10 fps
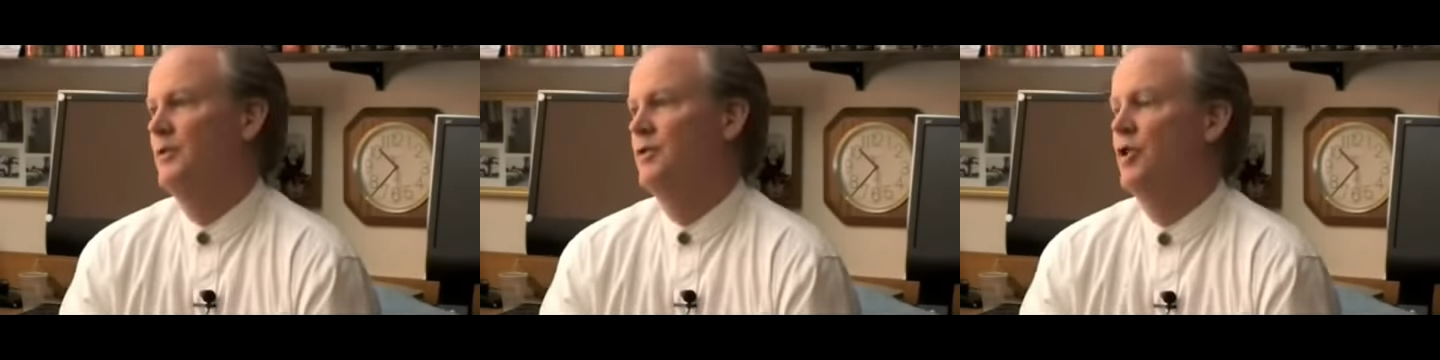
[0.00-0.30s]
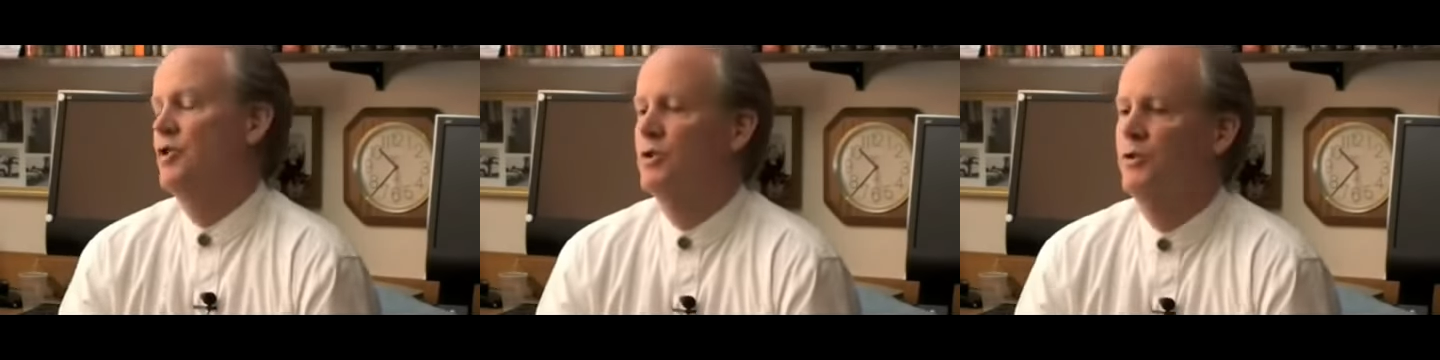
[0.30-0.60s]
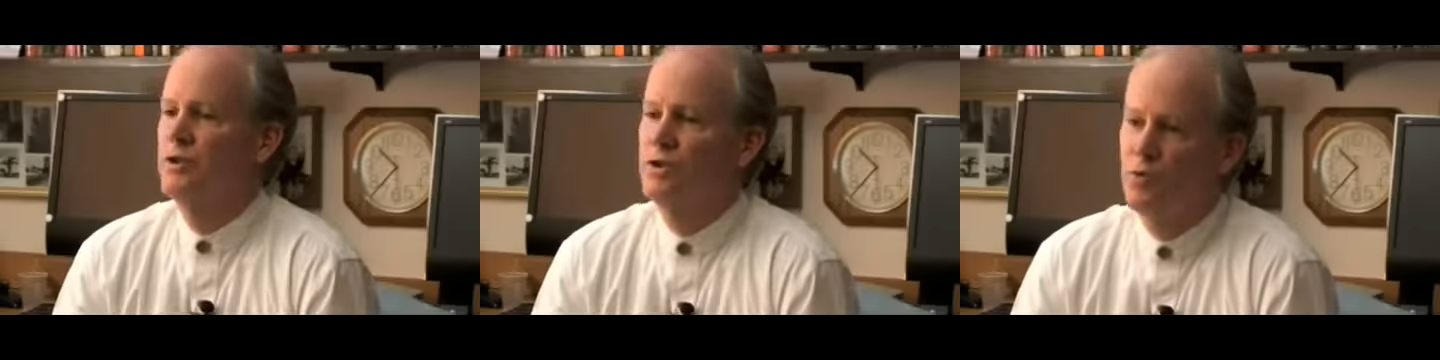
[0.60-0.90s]

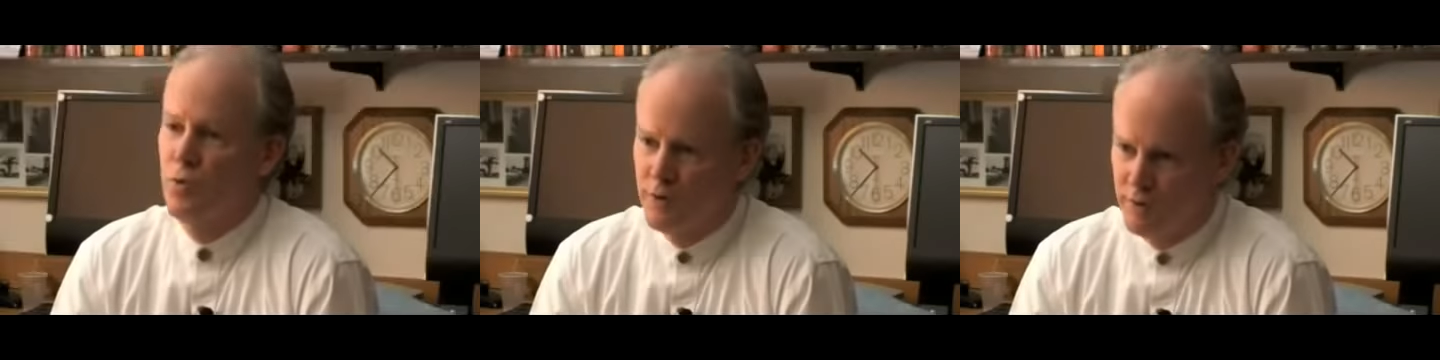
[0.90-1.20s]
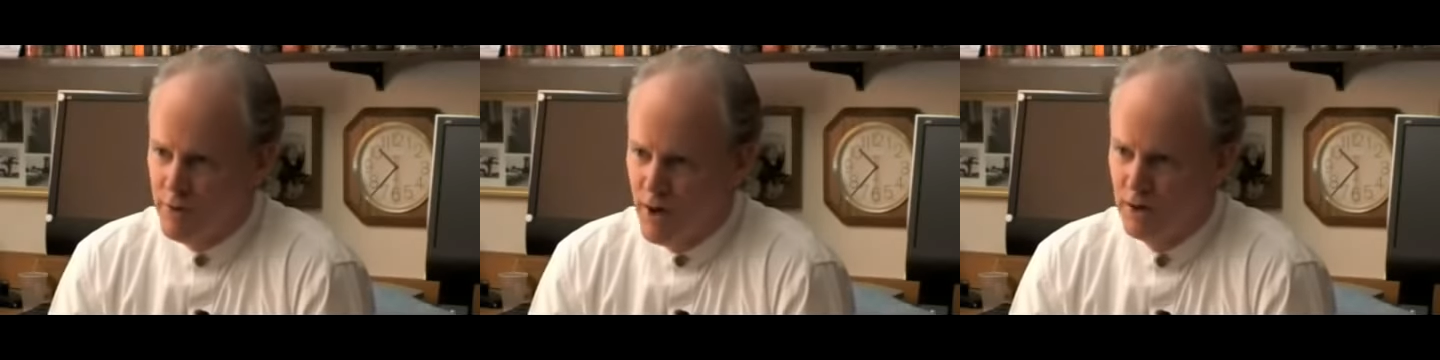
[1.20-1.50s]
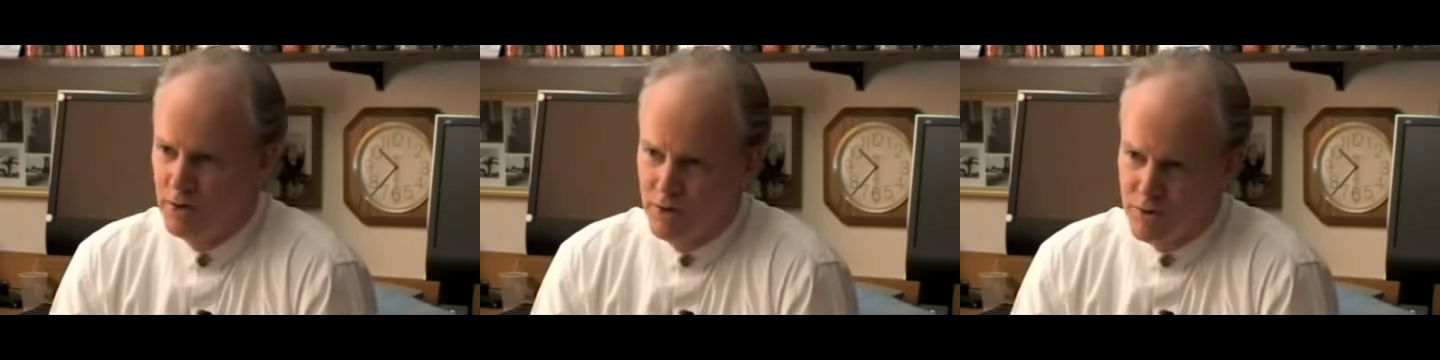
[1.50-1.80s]
Dershowitz is one of them,
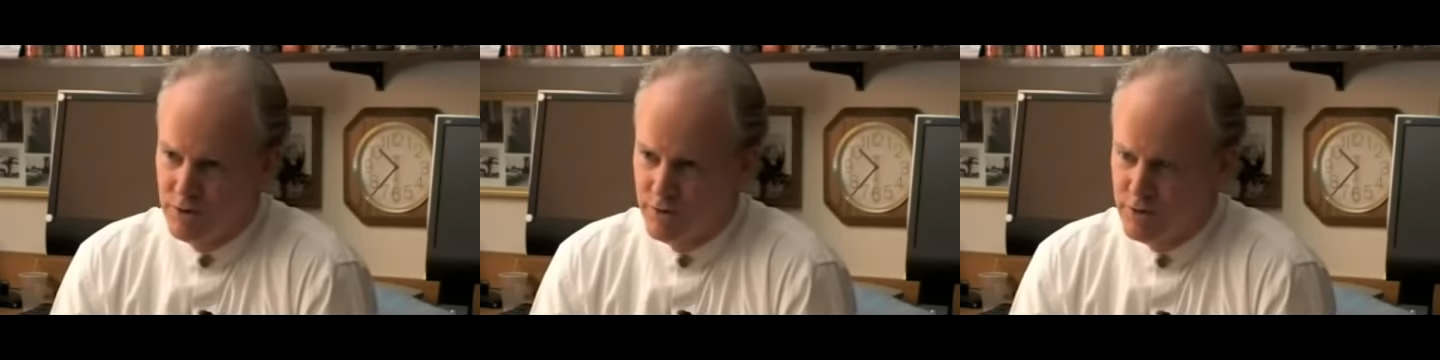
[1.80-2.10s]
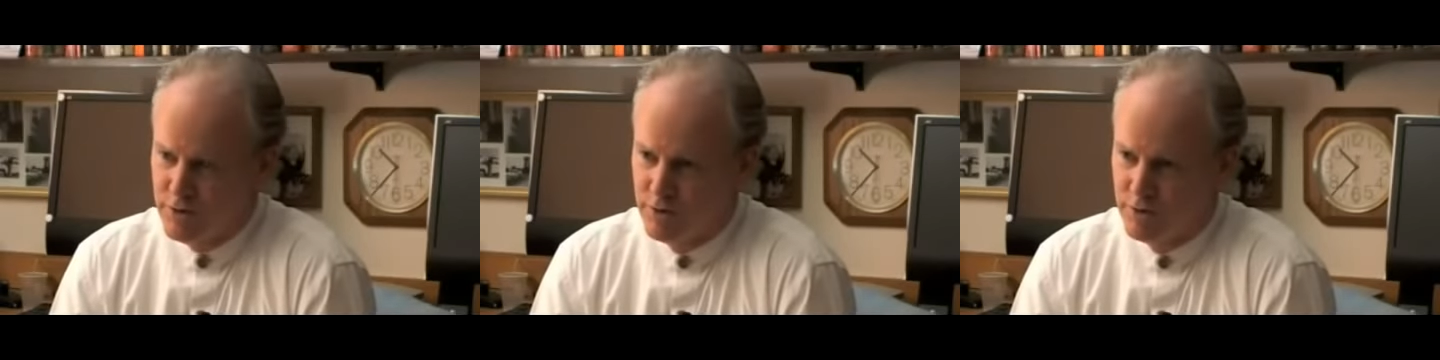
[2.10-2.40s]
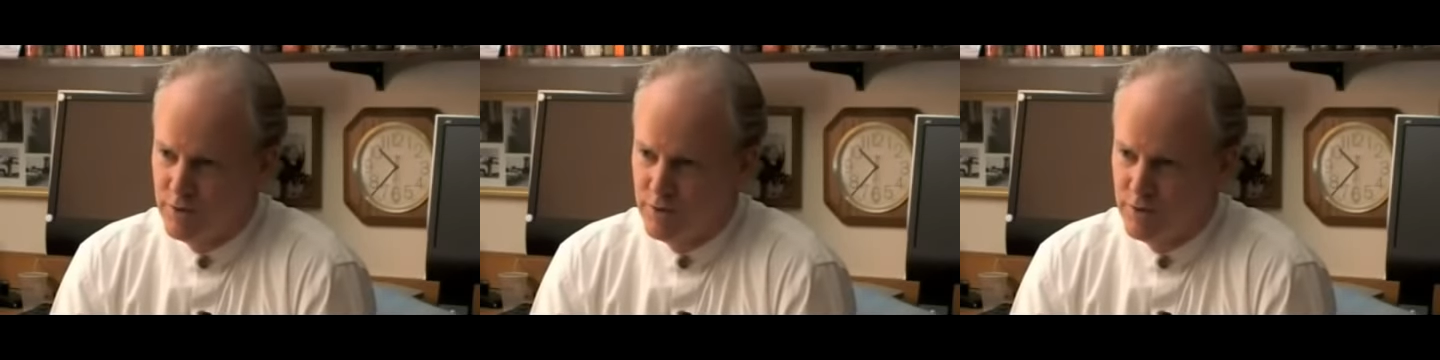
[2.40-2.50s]
Alan Dershowitz.